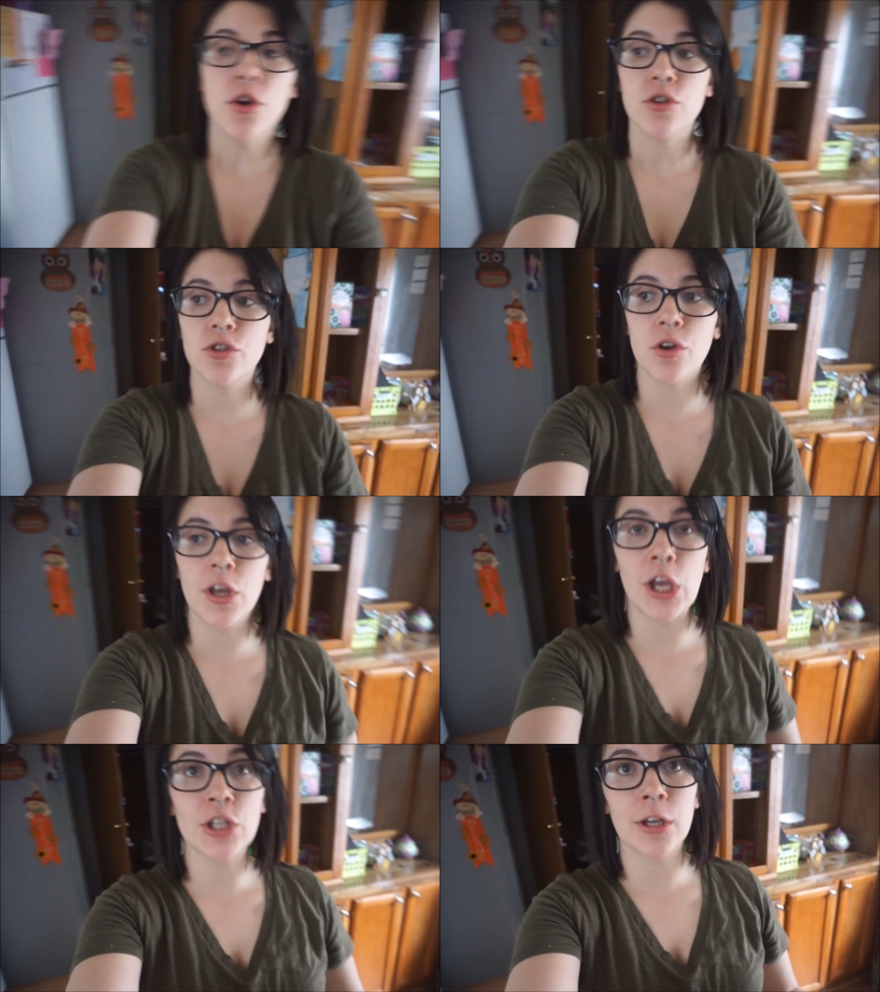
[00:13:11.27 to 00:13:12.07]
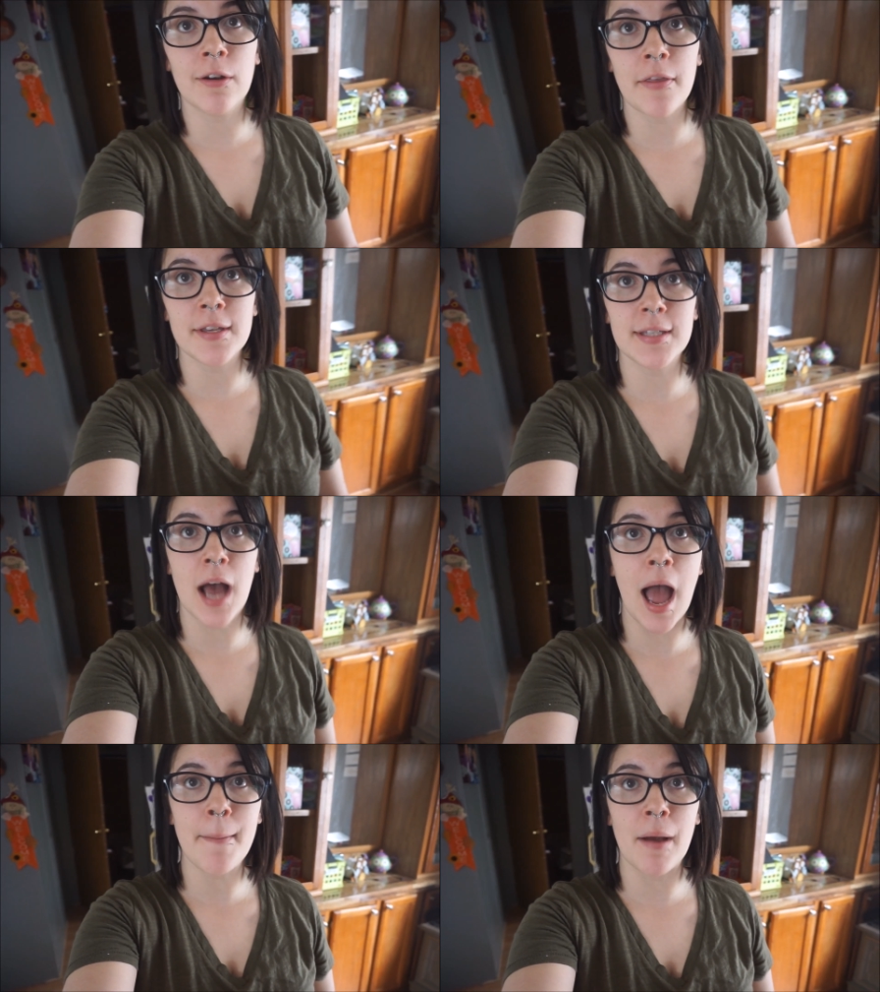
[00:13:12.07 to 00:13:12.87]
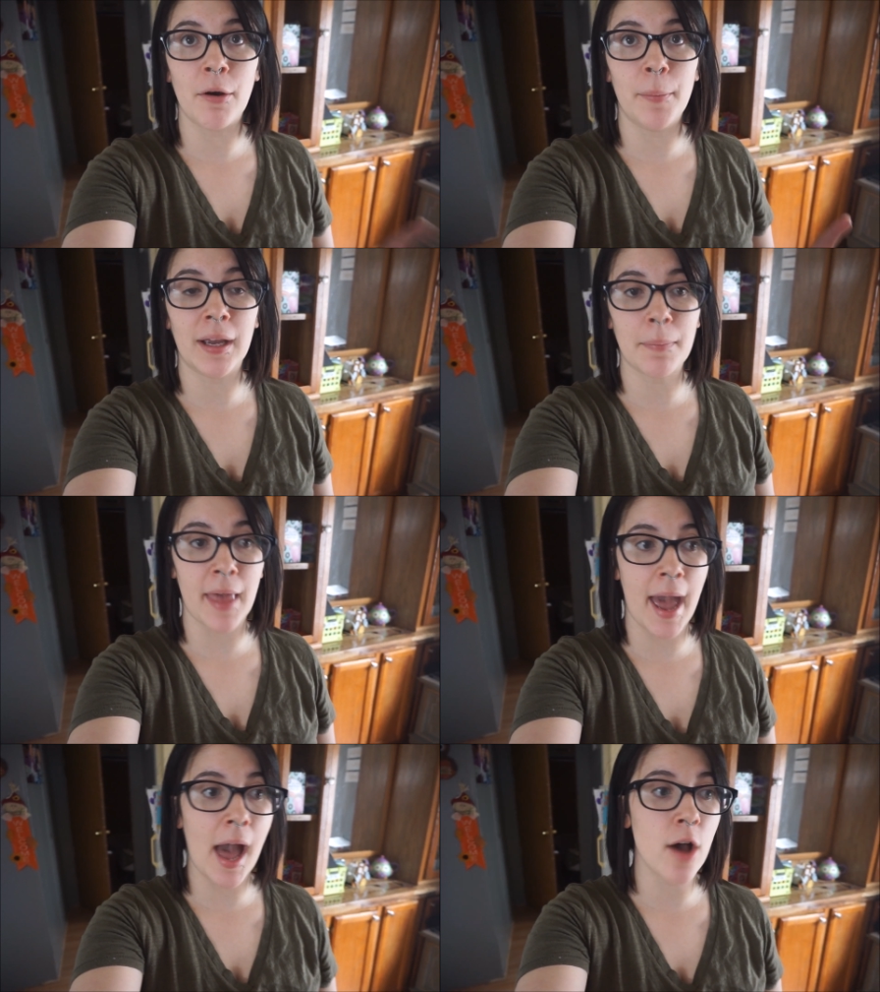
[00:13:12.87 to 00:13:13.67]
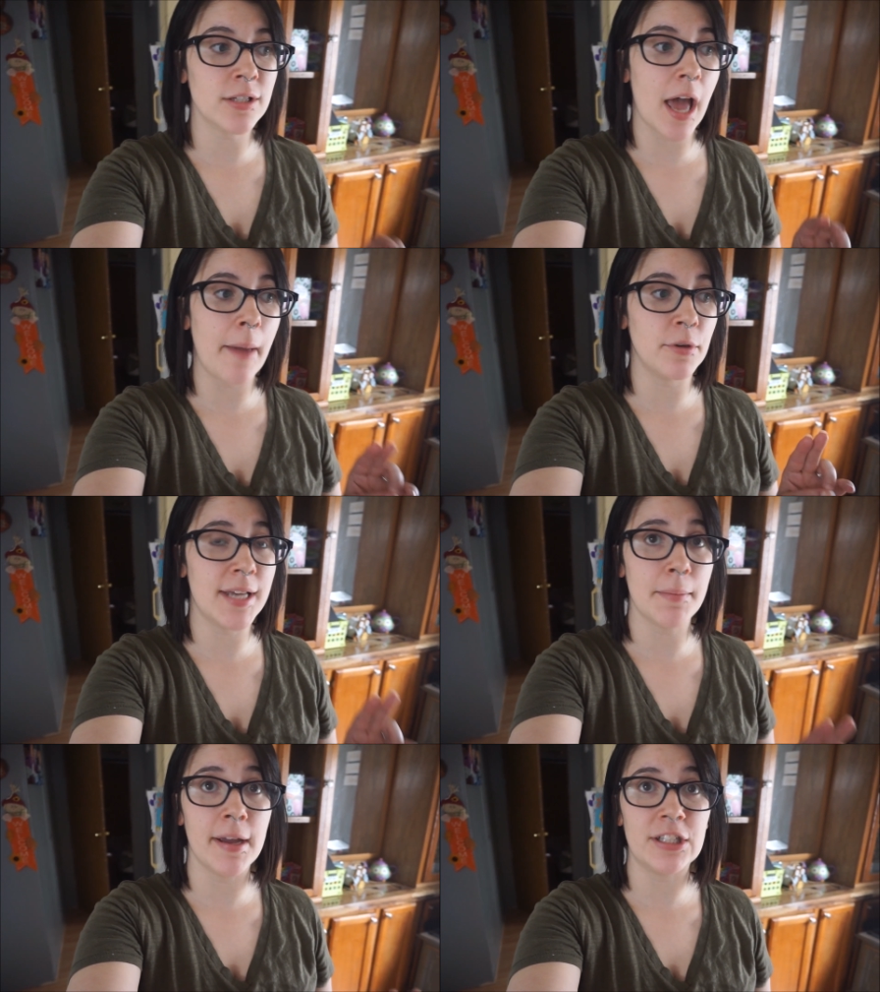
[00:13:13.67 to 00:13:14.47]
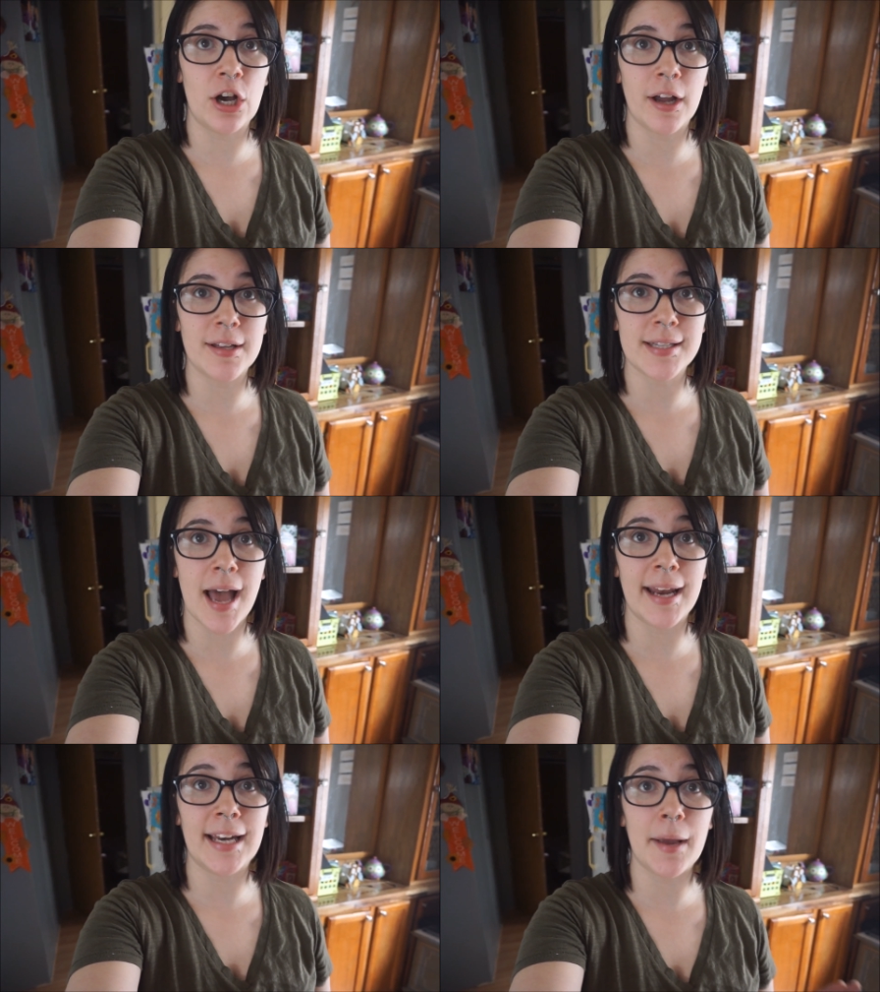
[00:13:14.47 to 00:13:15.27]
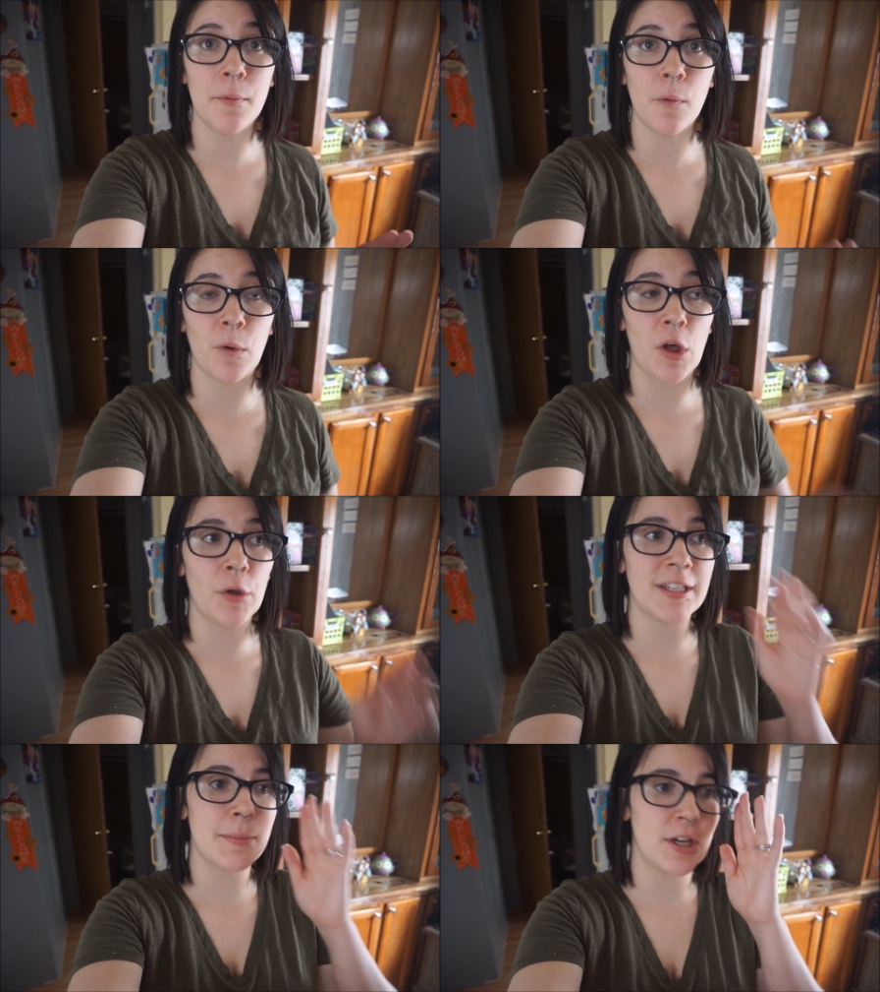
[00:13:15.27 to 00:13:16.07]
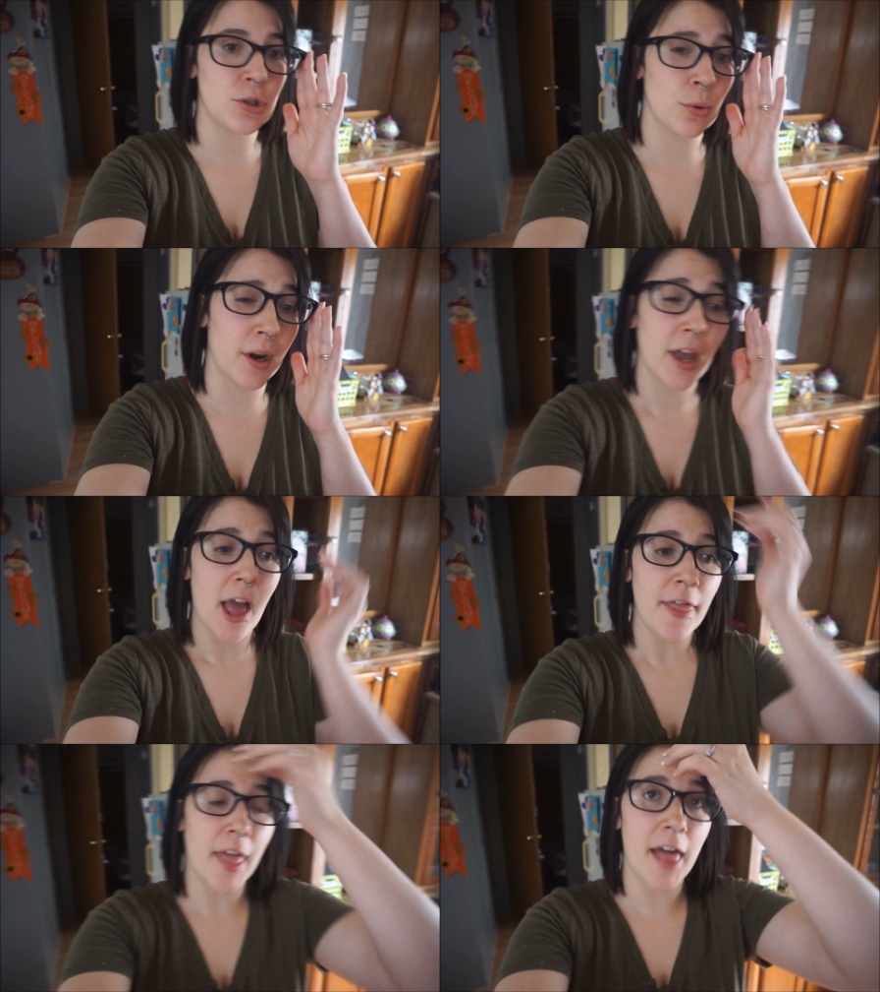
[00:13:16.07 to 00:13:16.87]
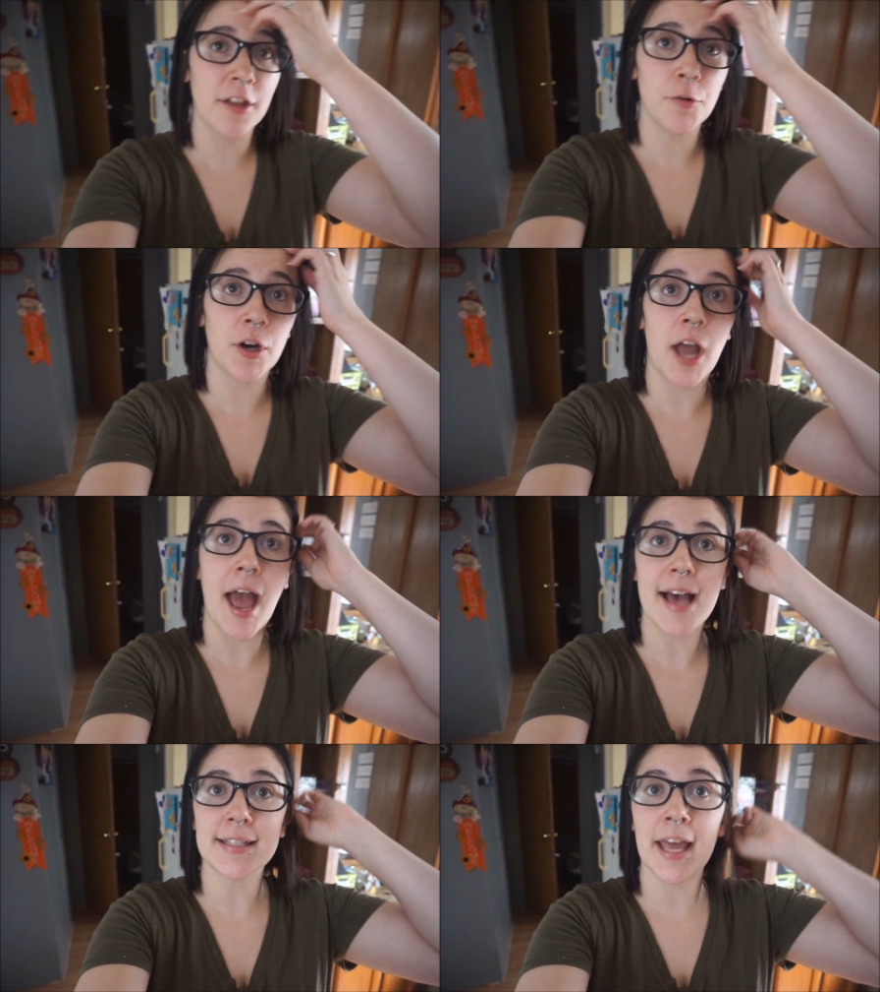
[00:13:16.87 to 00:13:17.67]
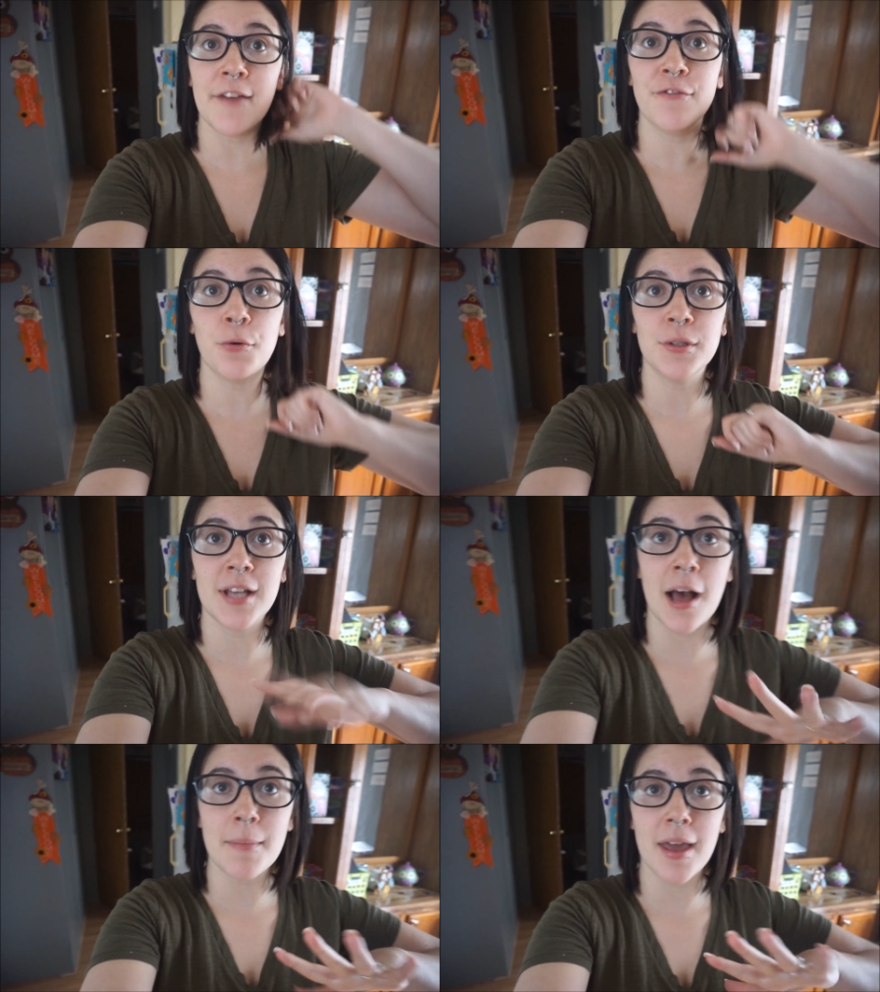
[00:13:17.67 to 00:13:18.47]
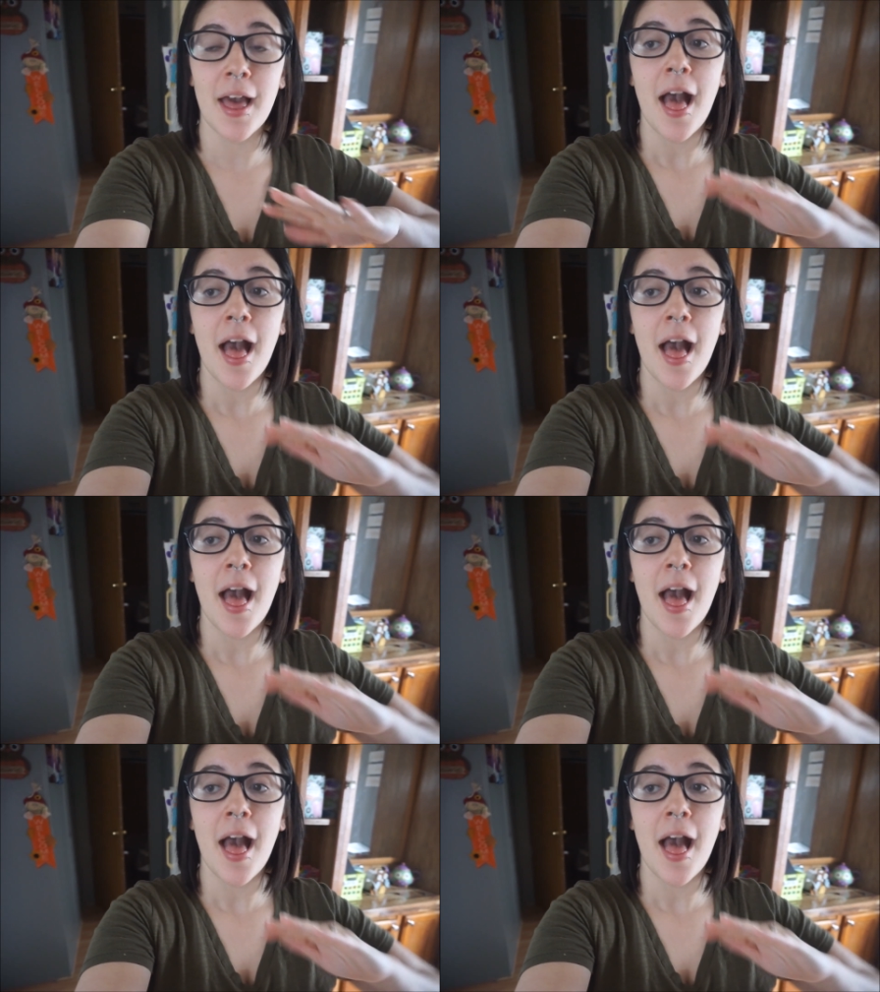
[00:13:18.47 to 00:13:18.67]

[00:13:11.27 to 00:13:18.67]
so usually around this time, I will pick up the house, I will take my dog outside, and I will always make sure that Eleanor has a full tummy.